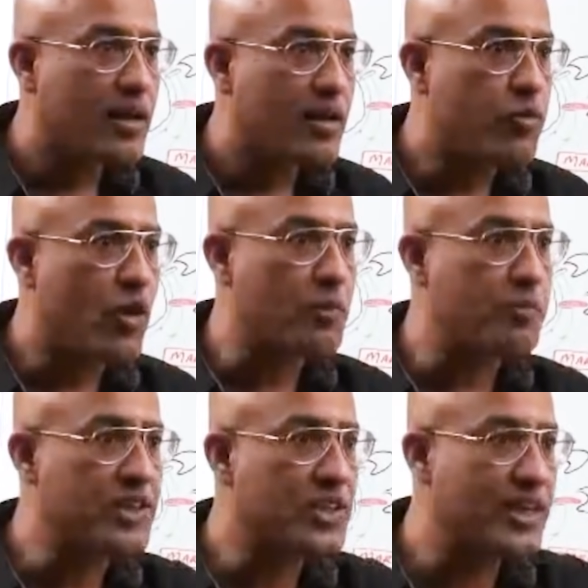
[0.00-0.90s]

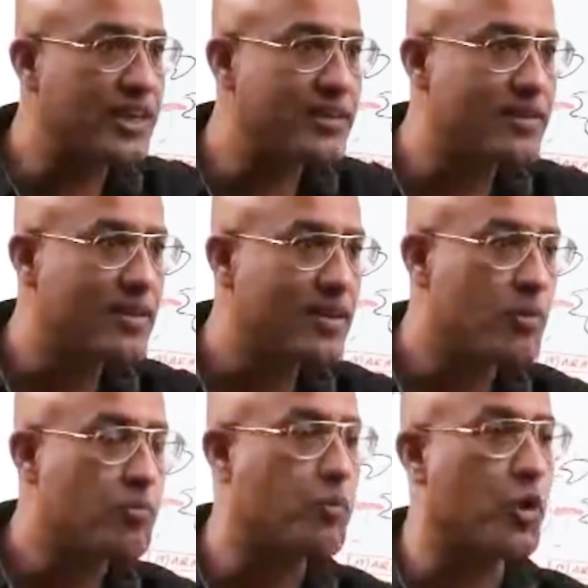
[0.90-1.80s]
formation is
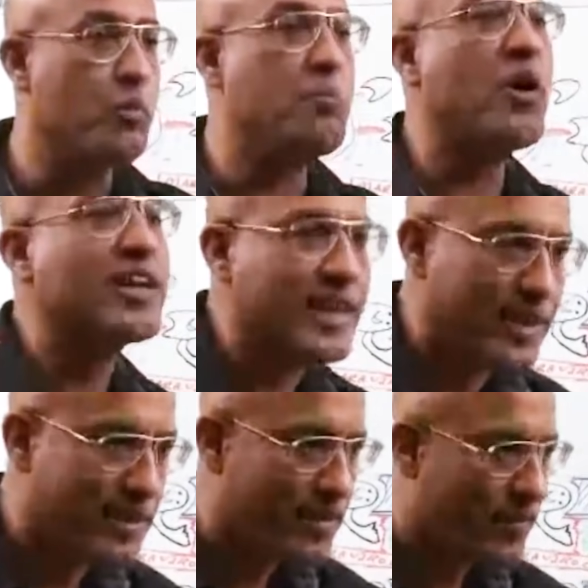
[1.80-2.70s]

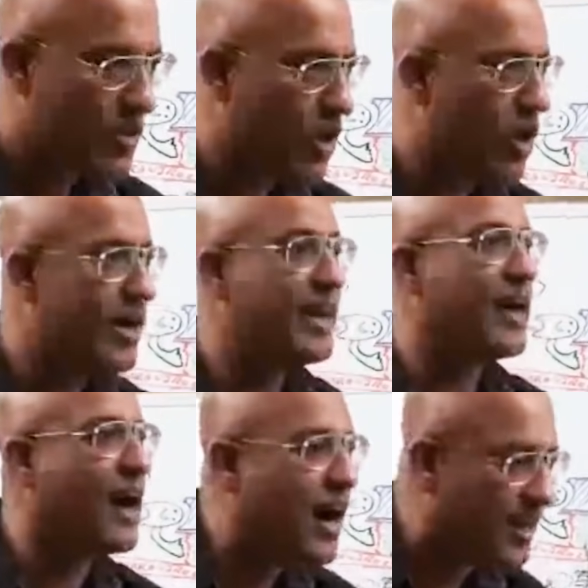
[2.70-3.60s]
promoted or
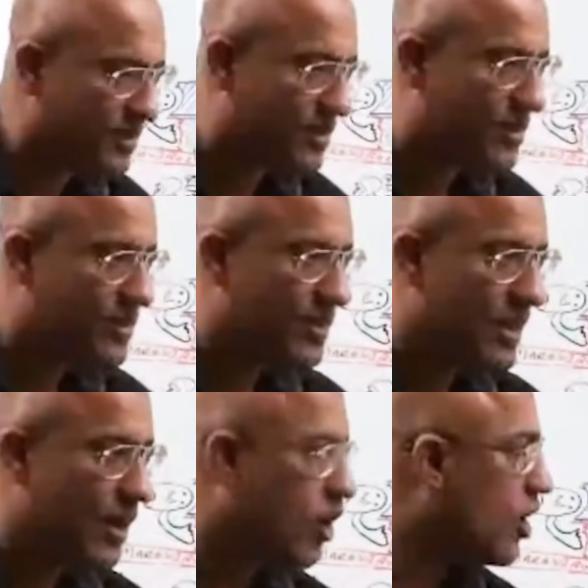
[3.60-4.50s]
enhanced
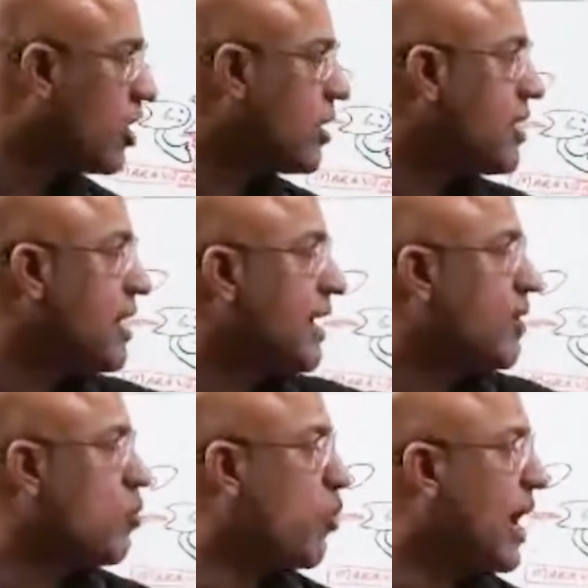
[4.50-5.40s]
or
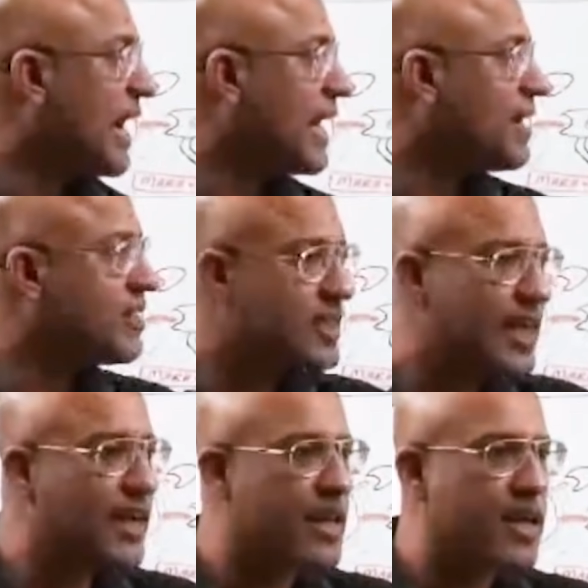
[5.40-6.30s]
viral
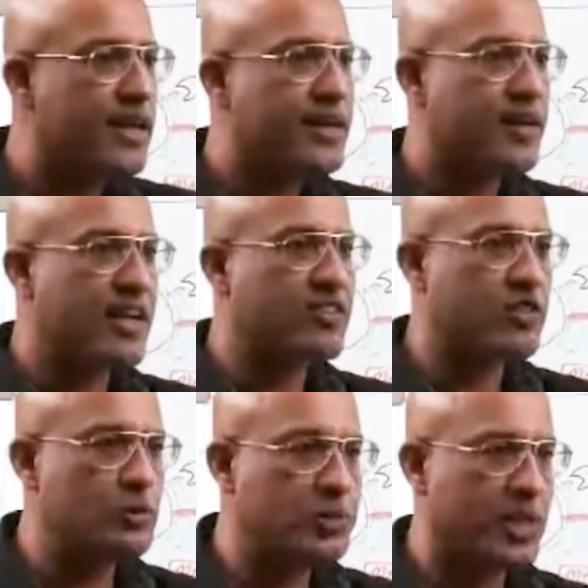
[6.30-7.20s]
DNA
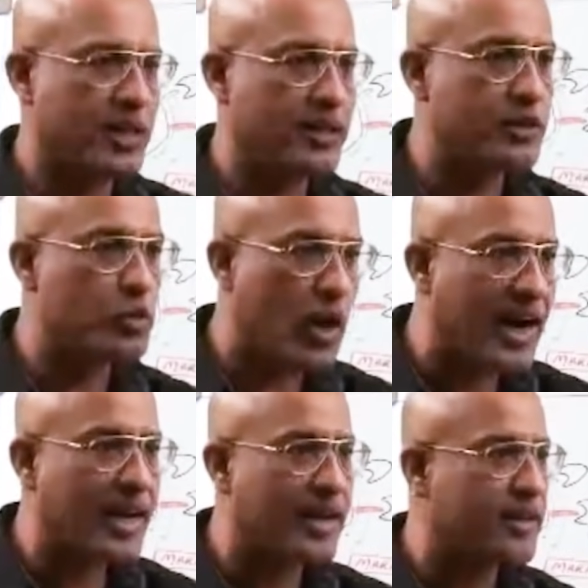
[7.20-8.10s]
transcription into
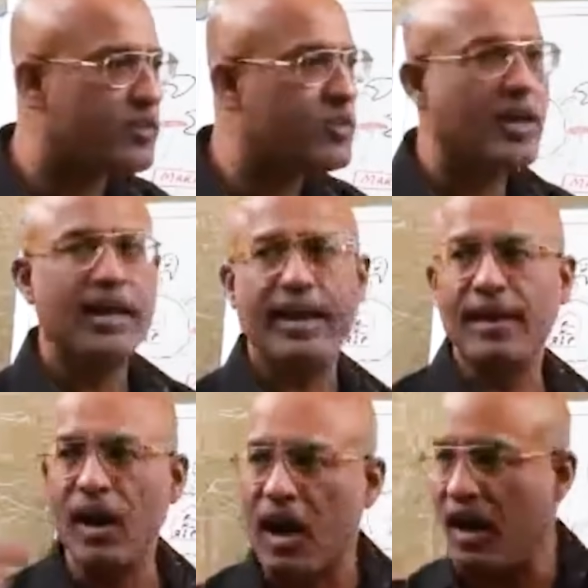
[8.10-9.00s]
RNA is
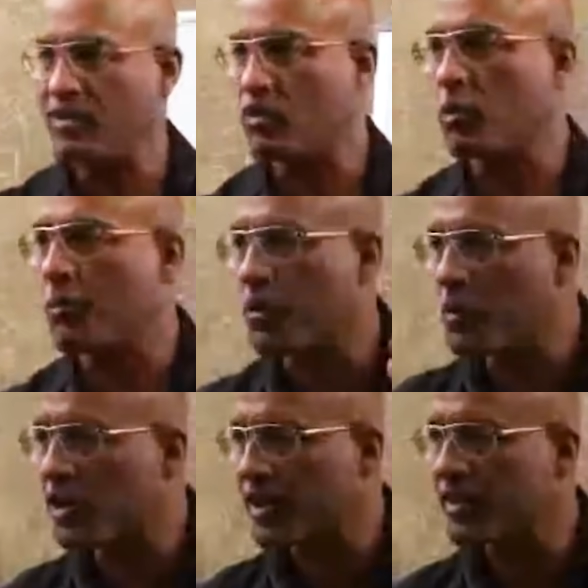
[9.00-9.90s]
enhanced or
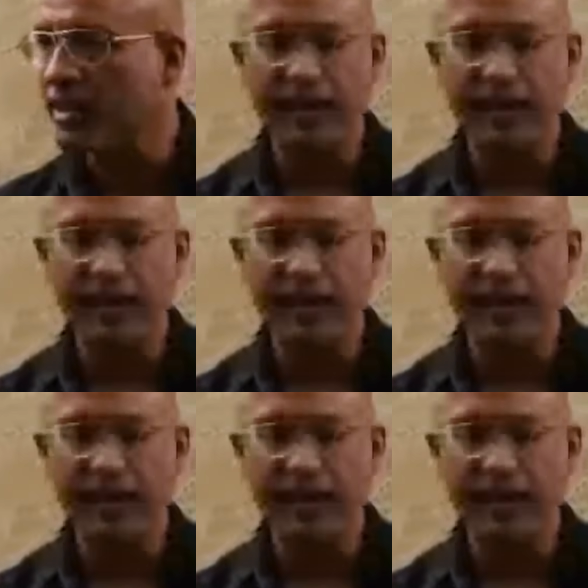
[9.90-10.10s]
promoted.